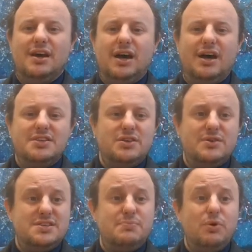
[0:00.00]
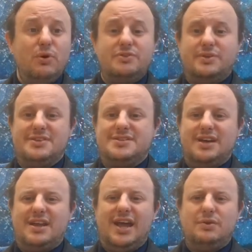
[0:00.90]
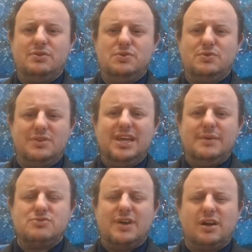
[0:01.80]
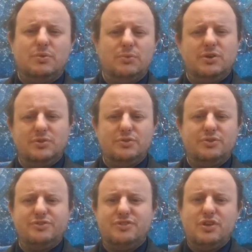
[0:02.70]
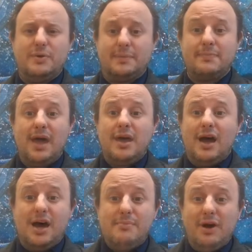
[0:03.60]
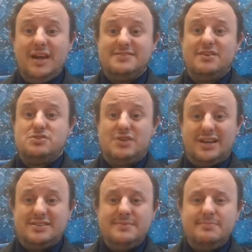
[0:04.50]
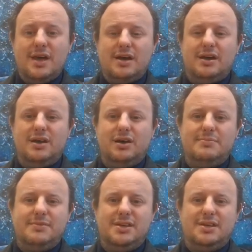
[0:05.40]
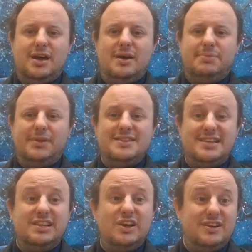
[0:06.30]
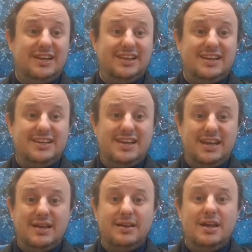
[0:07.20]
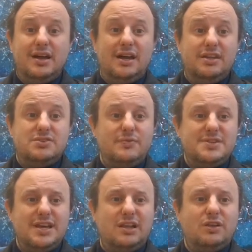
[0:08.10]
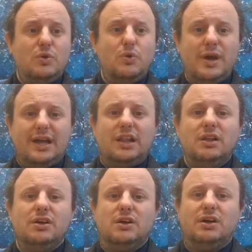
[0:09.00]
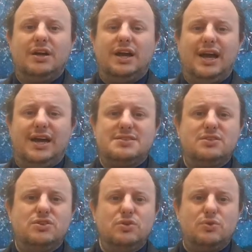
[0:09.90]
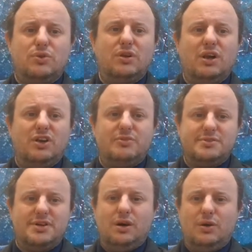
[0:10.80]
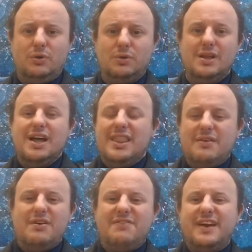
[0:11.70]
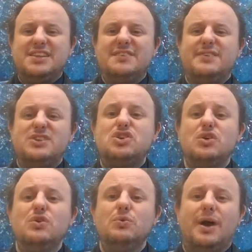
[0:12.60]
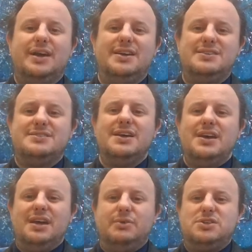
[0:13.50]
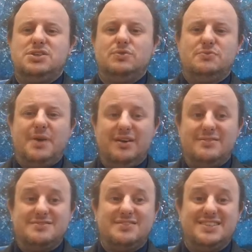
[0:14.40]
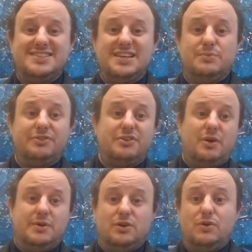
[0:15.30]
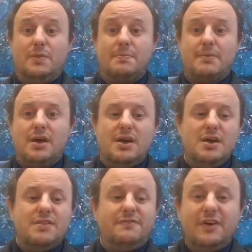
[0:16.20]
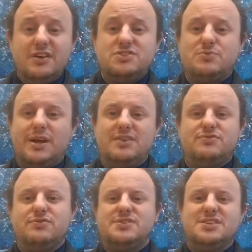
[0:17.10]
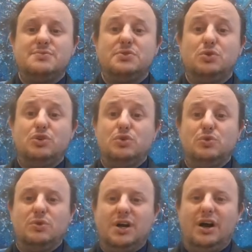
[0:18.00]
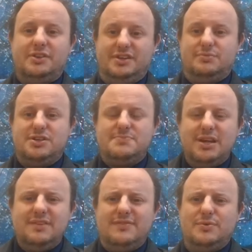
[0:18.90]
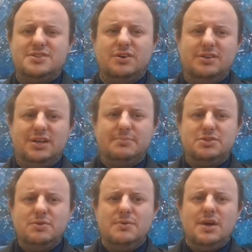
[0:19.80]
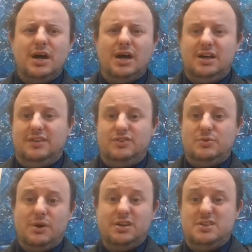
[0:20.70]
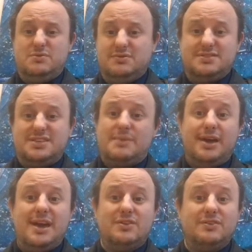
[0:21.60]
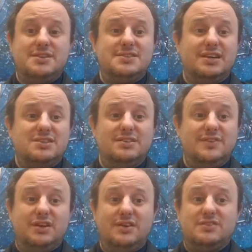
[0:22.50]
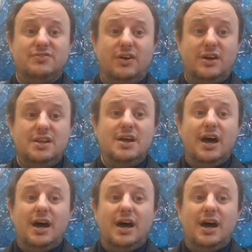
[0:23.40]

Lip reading: And so it's important to understand how you can keep track on what your daughters are doing. My name is Andrew Jackson, and I'm the Blended Learning Lead here. And so if we take a quick look at Google Classroom as a whole, there are effectively two ways in which you as parents can see what's going on. The first way is through a system called Google Guardian, which many of you are signed up to, and if you are, you can skip ahead on this section of the video, that's fine.